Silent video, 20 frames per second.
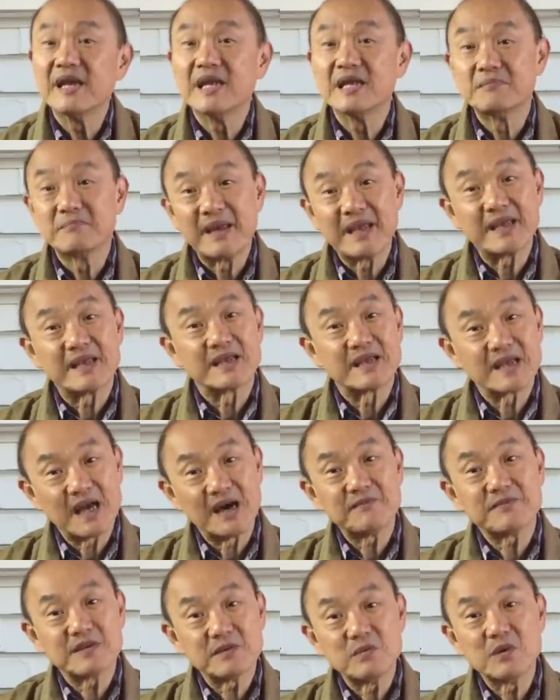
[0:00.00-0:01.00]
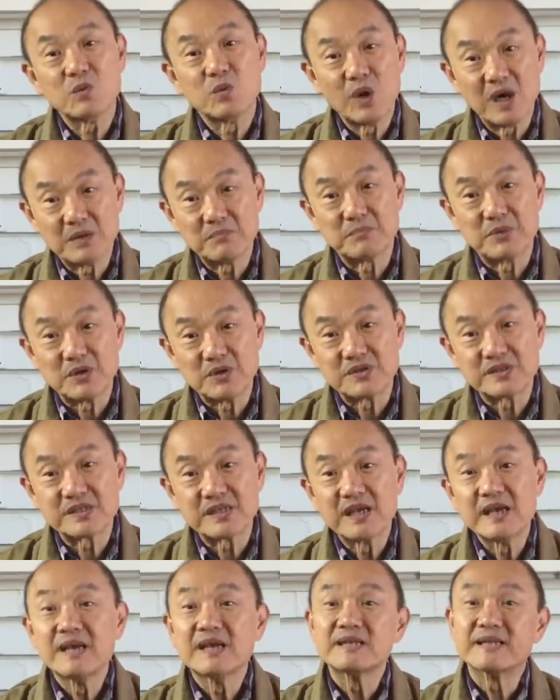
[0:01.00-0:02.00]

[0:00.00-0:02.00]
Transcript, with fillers: in making comfortable work boots